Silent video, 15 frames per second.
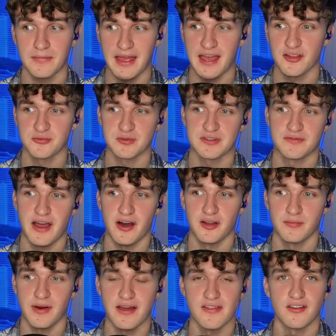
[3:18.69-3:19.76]
as was
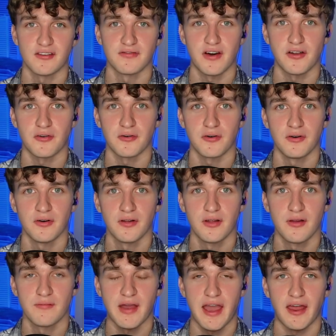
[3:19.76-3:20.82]
found by this federal
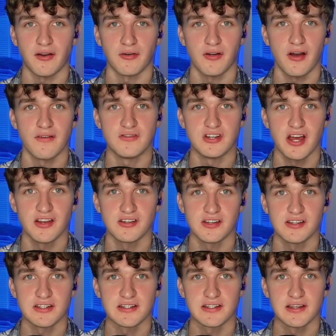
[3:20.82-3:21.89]
panel of
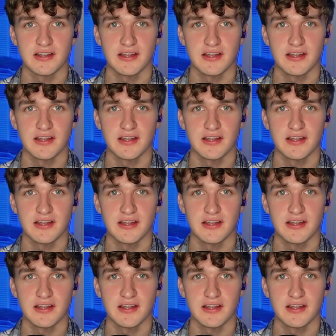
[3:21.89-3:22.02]
judges.